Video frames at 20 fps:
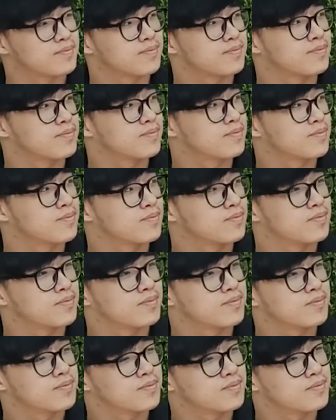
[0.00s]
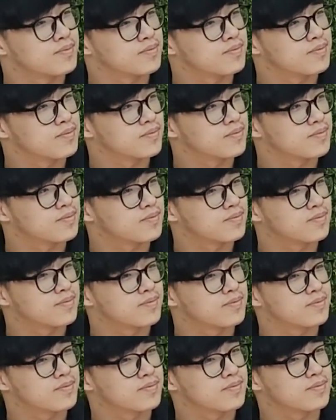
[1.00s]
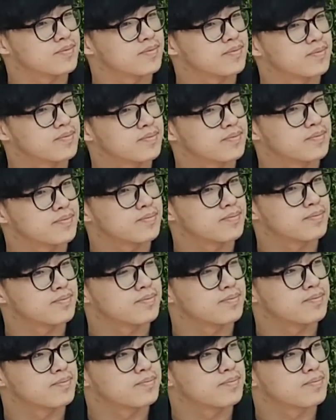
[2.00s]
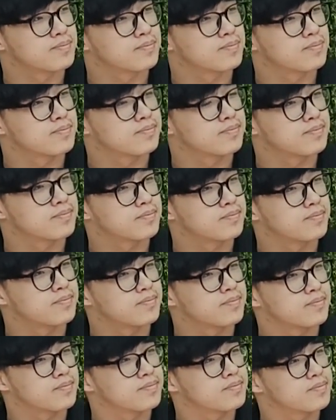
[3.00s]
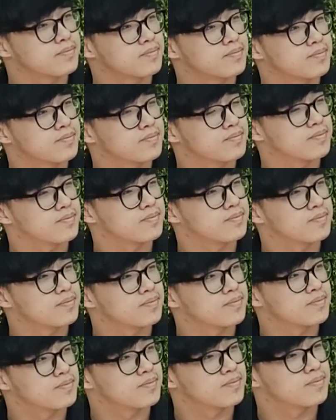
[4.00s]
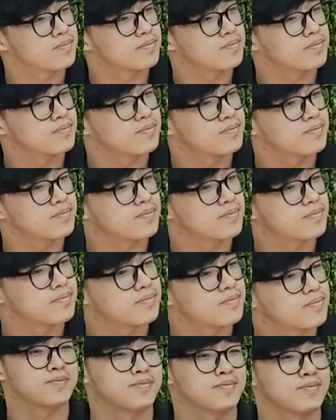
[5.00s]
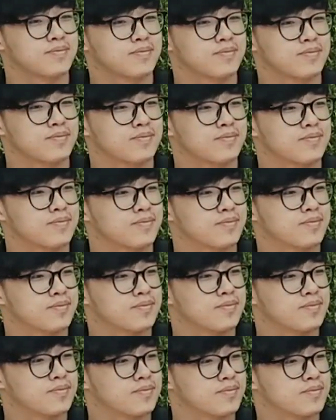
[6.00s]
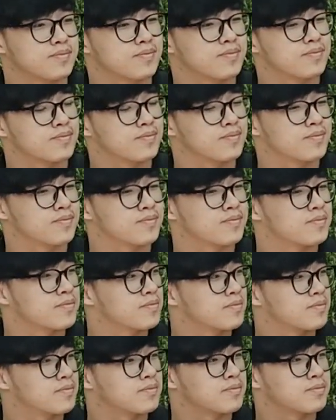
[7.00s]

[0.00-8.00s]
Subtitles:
(not speaking)